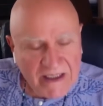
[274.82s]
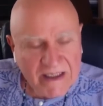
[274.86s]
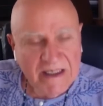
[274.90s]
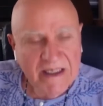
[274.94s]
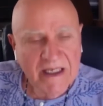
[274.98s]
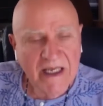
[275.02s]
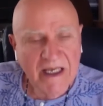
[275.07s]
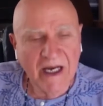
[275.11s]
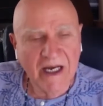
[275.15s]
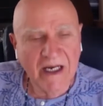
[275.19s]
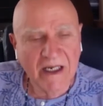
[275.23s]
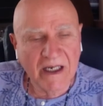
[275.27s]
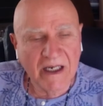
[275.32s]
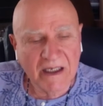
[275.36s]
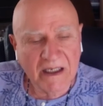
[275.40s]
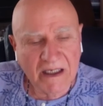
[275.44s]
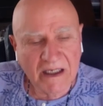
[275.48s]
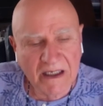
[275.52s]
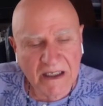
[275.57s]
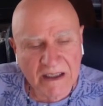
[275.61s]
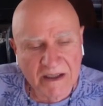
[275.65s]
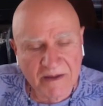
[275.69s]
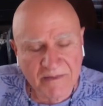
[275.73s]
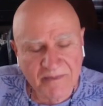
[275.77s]
Yeah,
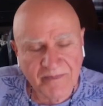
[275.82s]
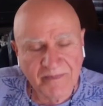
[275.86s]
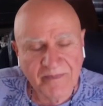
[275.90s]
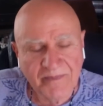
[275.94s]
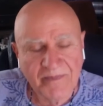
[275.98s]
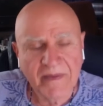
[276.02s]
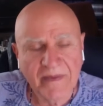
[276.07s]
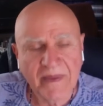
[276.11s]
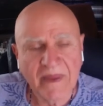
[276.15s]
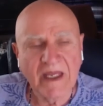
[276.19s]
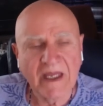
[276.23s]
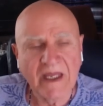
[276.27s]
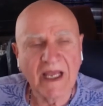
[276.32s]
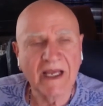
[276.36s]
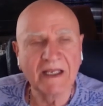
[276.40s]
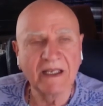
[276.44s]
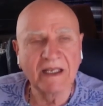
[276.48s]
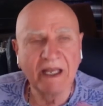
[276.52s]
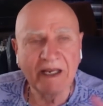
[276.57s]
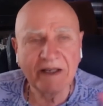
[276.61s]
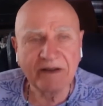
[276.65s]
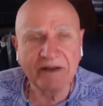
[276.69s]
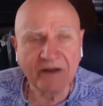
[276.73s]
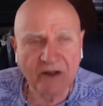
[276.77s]
I
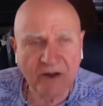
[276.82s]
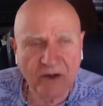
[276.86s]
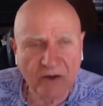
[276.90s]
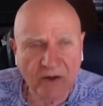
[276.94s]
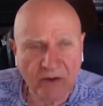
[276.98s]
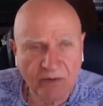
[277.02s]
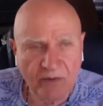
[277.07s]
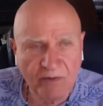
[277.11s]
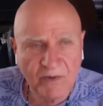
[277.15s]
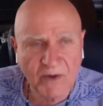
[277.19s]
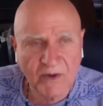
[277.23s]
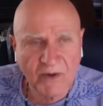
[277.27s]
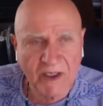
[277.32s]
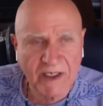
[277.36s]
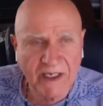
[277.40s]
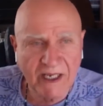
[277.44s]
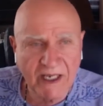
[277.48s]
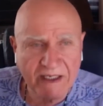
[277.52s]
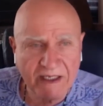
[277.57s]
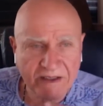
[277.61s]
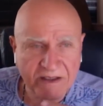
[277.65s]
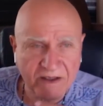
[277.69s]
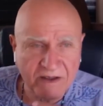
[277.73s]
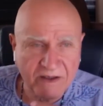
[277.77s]
like that you've
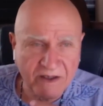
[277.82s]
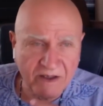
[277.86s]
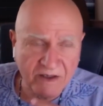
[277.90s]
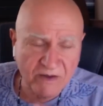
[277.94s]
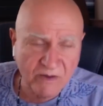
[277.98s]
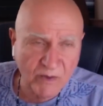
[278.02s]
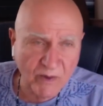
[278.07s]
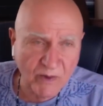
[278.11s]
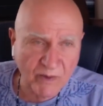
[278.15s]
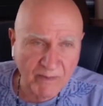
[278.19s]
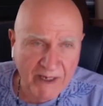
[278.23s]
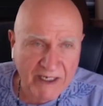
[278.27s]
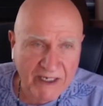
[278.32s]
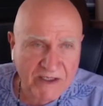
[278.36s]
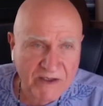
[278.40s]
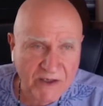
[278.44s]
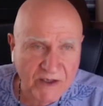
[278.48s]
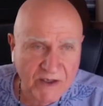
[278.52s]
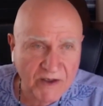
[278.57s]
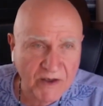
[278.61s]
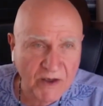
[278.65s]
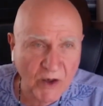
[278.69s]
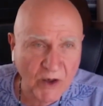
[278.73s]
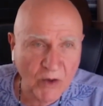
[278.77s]
connected this with
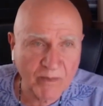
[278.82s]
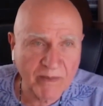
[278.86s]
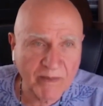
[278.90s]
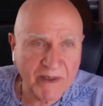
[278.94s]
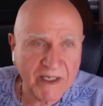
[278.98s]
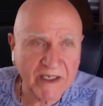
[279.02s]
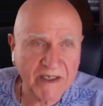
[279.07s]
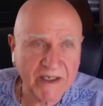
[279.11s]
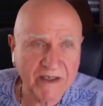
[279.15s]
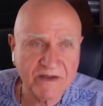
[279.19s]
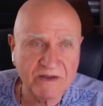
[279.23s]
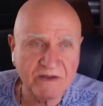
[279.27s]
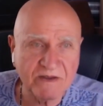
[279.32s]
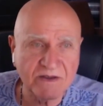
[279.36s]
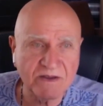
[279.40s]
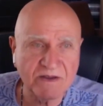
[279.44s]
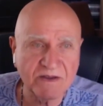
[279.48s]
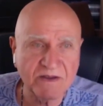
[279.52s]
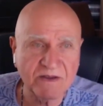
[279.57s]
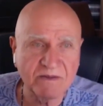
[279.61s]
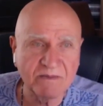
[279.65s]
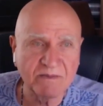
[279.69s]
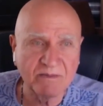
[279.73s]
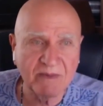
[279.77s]
Mexico because
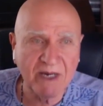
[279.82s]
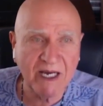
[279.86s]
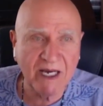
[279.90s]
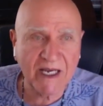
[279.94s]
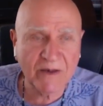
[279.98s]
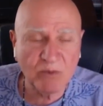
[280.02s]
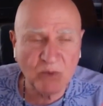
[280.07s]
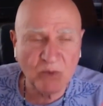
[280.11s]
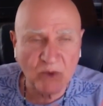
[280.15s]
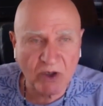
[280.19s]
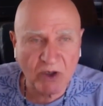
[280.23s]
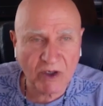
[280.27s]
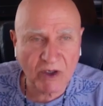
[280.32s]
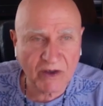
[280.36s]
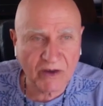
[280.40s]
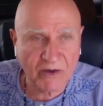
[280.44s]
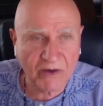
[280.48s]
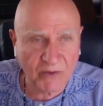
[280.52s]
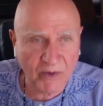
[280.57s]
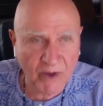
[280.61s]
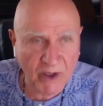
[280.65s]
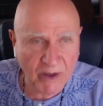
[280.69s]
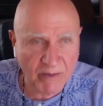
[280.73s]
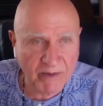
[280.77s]
my work
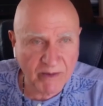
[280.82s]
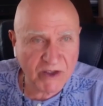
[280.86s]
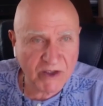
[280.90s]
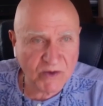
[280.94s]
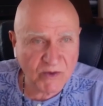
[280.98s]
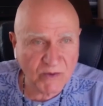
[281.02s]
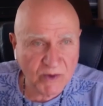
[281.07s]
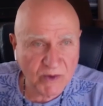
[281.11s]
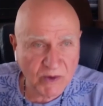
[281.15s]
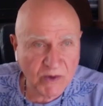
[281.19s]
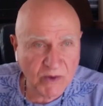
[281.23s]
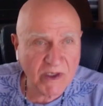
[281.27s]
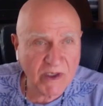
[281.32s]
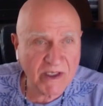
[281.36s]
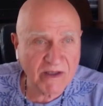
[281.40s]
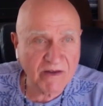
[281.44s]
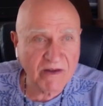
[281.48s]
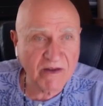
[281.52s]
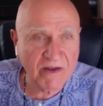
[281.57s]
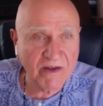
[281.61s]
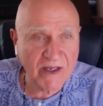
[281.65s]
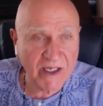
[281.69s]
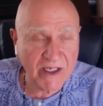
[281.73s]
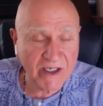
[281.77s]
is very much
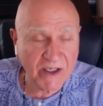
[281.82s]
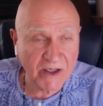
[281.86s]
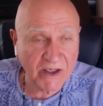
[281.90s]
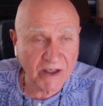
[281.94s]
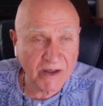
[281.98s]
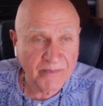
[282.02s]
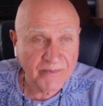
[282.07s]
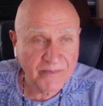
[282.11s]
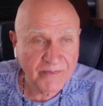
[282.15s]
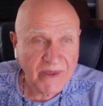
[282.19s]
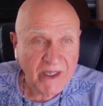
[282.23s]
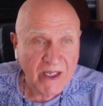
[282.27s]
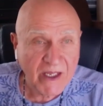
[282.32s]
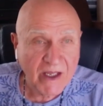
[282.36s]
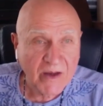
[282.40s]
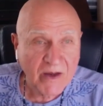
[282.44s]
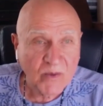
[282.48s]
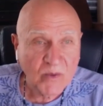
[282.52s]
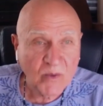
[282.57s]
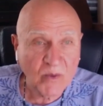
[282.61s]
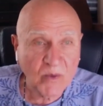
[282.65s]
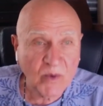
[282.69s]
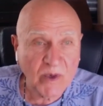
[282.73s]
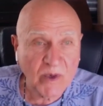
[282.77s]
rooted there.
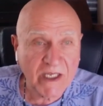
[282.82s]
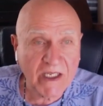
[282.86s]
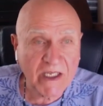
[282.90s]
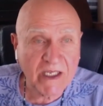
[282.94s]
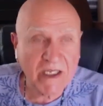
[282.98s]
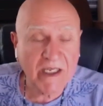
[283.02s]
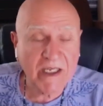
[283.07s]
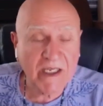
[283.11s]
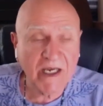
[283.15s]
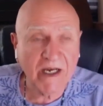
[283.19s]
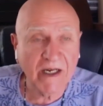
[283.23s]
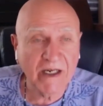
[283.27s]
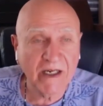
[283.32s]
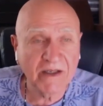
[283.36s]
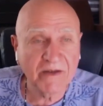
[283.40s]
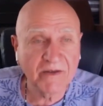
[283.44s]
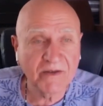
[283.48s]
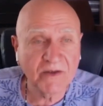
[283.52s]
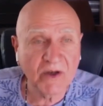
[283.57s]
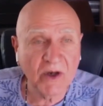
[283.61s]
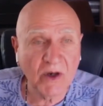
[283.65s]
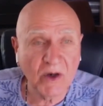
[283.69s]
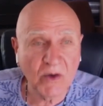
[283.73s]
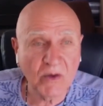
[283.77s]
We
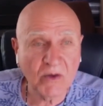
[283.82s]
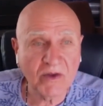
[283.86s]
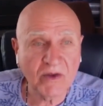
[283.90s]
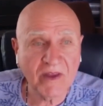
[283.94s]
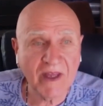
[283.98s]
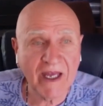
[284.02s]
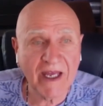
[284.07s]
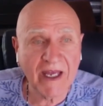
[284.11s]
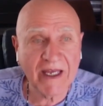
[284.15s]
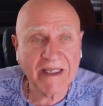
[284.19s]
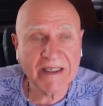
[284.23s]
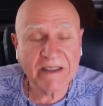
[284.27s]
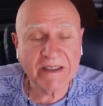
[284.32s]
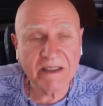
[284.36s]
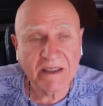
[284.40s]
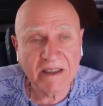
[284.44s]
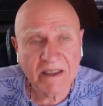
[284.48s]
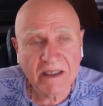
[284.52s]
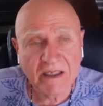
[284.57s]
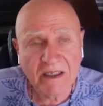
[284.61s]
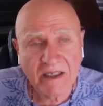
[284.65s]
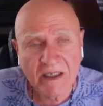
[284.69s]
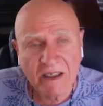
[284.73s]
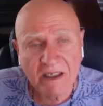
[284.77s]
know that
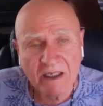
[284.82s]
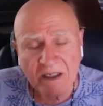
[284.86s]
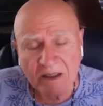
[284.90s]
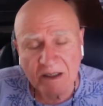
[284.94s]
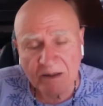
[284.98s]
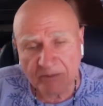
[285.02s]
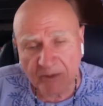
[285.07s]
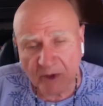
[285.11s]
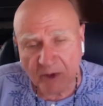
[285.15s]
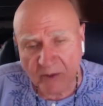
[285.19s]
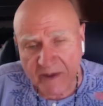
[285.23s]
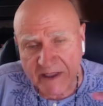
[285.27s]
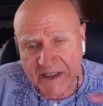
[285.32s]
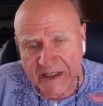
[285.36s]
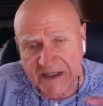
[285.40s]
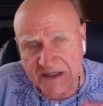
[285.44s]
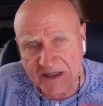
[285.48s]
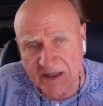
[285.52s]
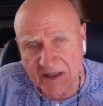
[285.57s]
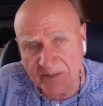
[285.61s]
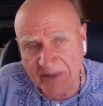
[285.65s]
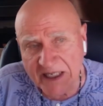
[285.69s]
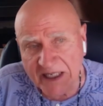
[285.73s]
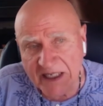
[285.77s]
Maria
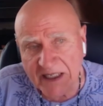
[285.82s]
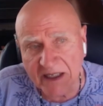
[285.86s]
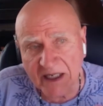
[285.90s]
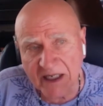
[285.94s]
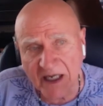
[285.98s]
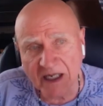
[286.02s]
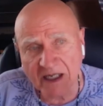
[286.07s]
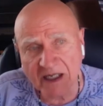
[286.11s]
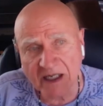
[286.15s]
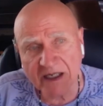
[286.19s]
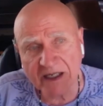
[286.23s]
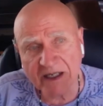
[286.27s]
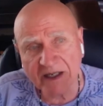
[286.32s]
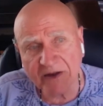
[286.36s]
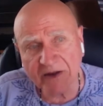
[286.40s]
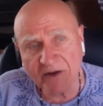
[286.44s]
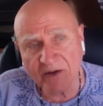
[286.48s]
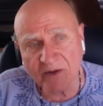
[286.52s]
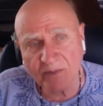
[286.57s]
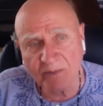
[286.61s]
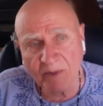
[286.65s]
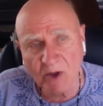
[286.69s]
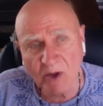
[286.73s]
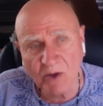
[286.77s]
Sabina
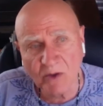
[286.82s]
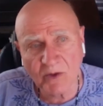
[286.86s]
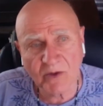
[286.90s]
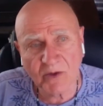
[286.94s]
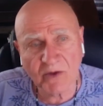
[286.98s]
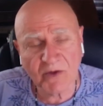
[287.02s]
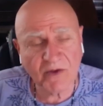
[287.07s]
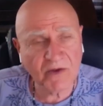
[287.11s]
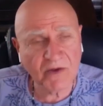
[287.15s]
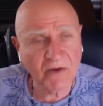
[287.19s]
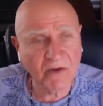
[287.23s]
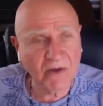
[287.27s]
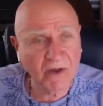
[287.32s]
exposed